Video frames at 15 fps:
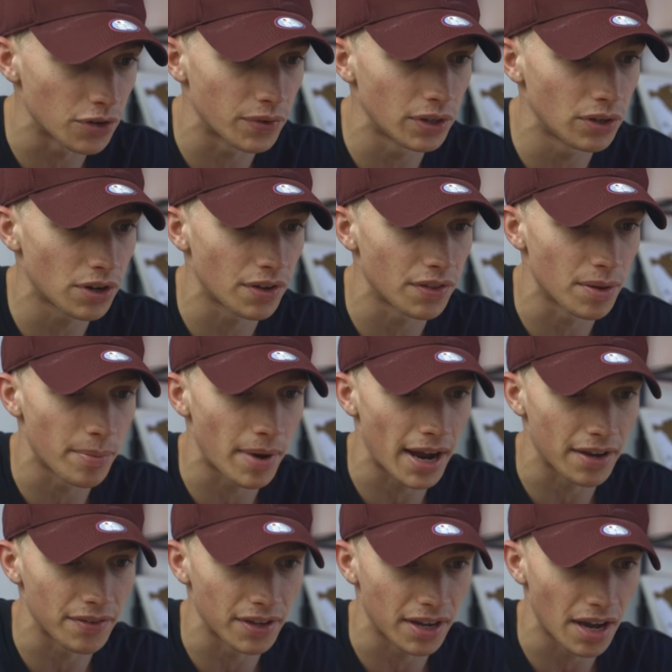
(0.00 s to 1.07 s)
So if we look on the
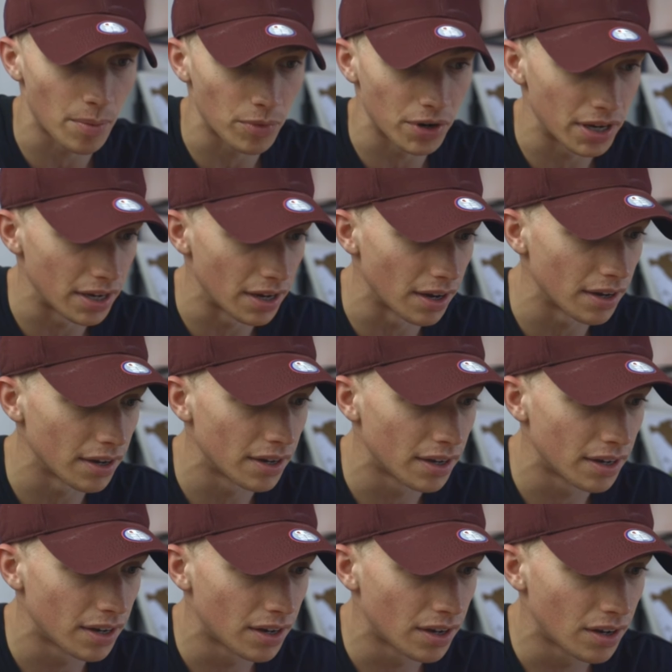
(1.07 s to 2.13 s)
back of the camera here,
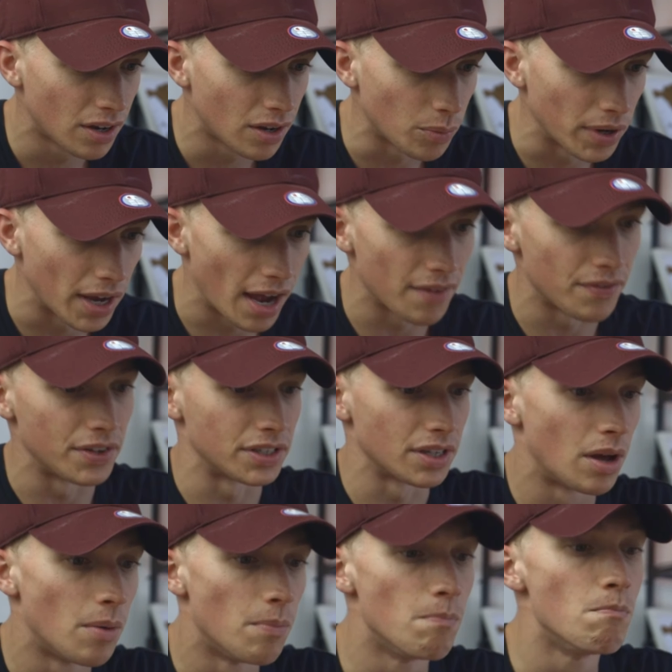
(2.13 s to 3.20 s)
we have this
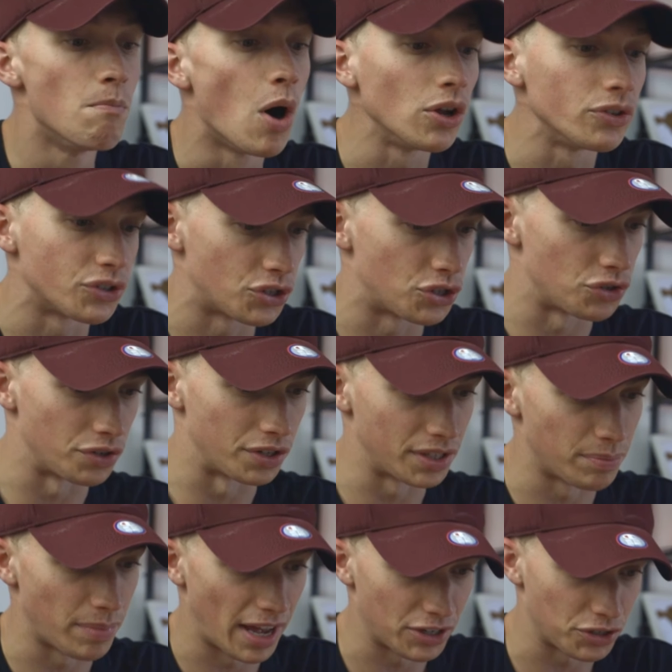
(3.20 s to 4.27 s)

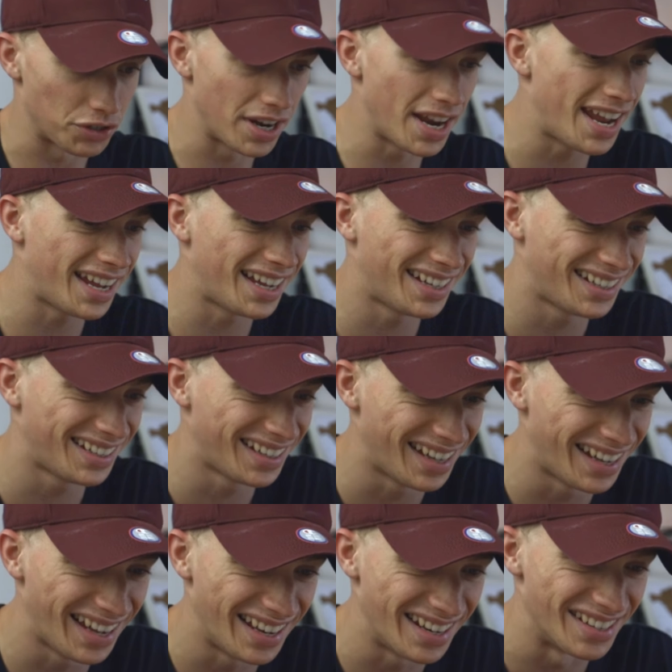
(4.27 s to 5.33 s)
monstrous battery.
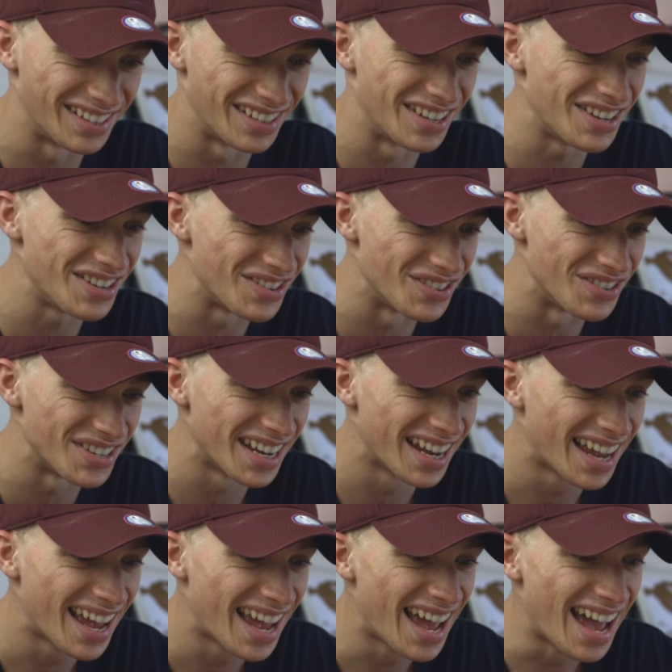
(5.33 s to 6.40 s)
It is huge.
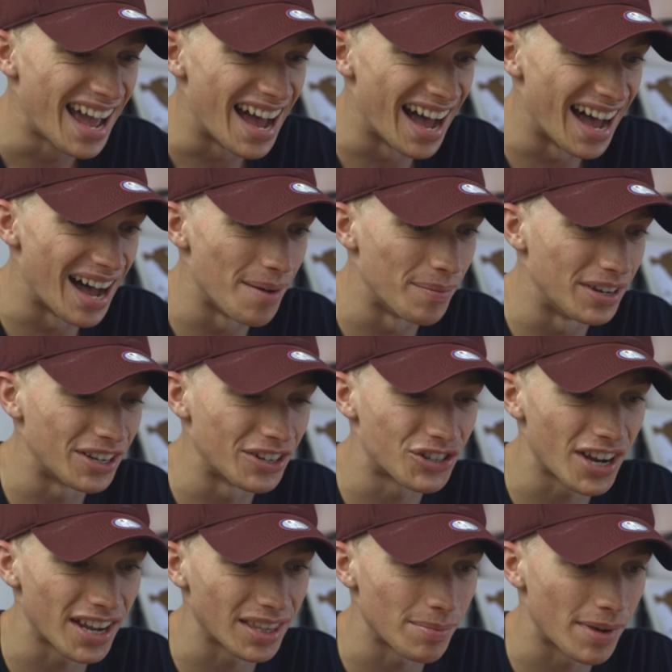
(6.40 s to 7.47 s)
And you can
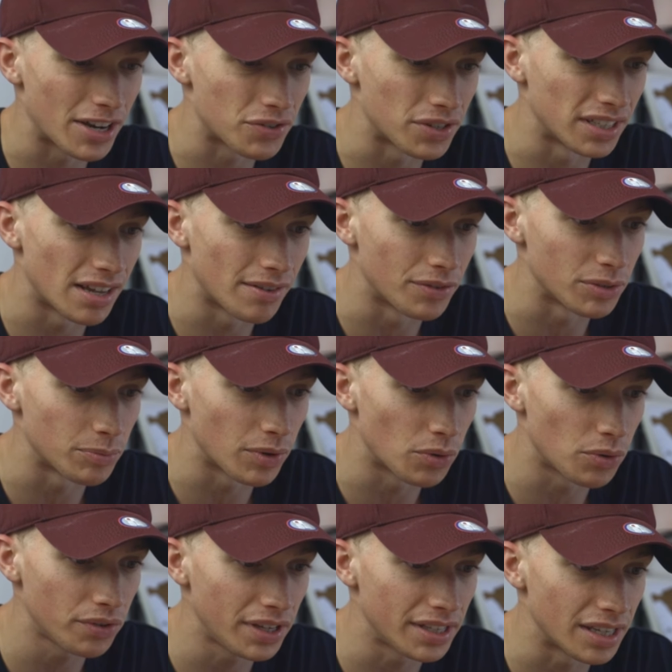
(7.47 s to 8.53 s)
check the battery levels, but
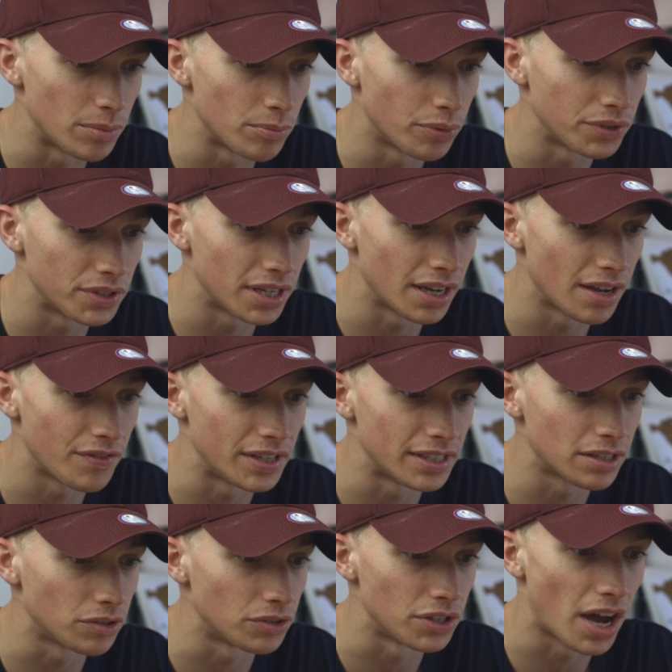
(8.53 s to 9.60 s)
all these inputs here, these little